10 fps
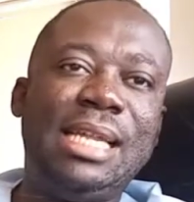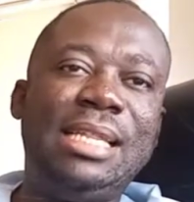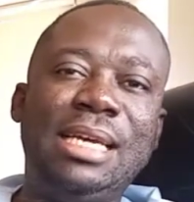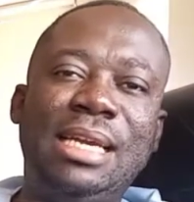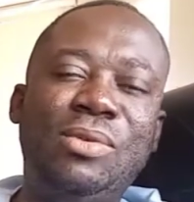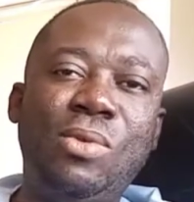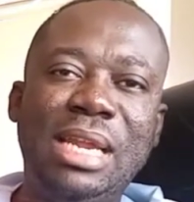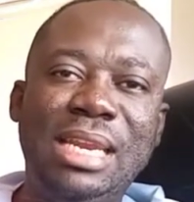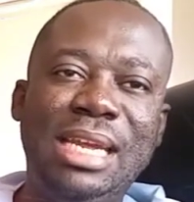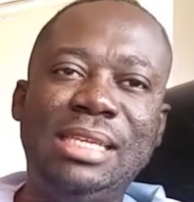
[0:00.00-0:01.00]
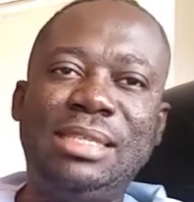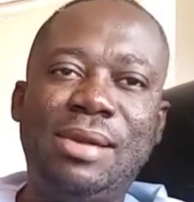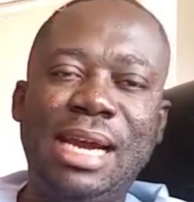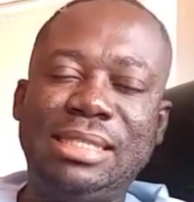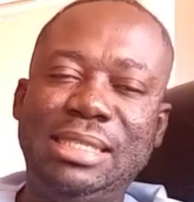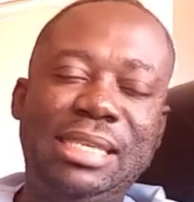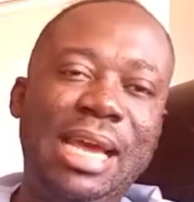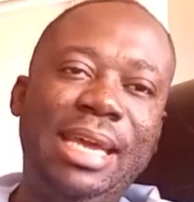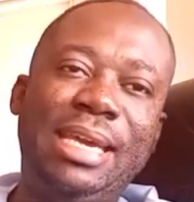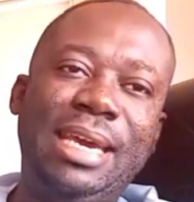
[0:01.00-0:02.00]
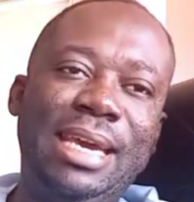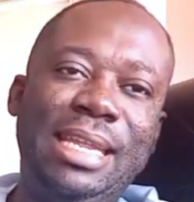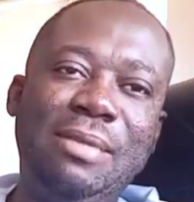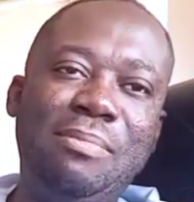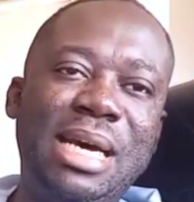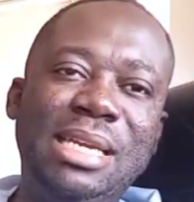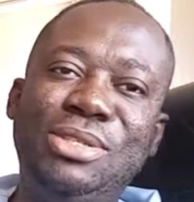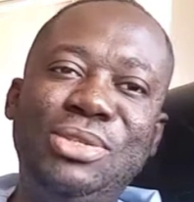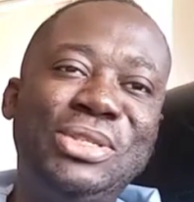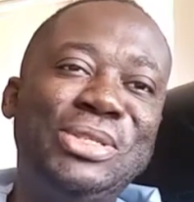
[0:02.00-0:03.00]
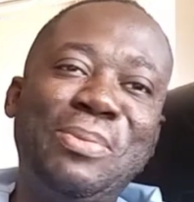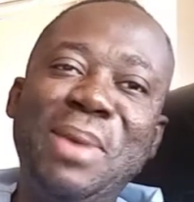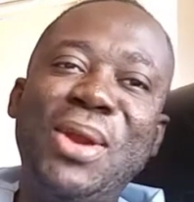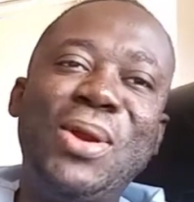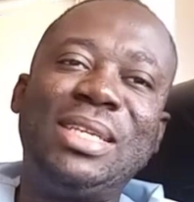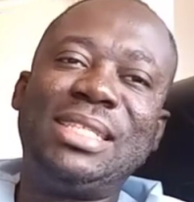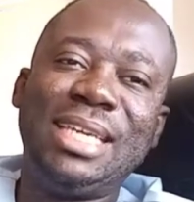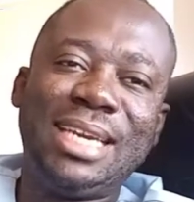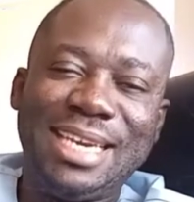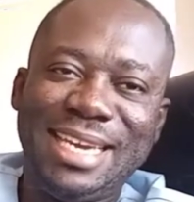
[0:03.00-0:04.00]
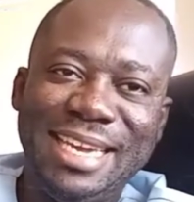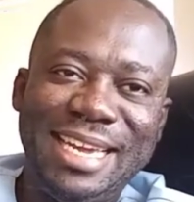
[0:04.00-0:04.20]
And then when they interact, it's like the man is using some erotic